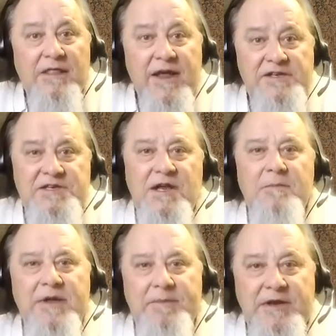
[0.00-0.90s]
They still
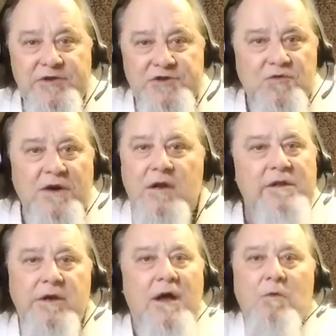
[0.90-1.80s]
may be disgruntled
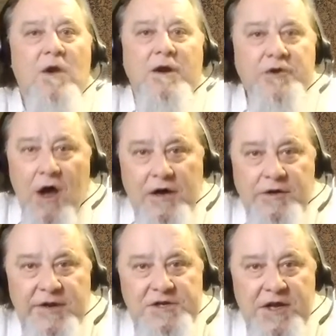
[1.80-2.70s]
and not want to talk
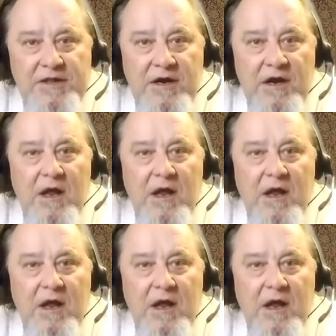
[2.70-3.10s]
to each other,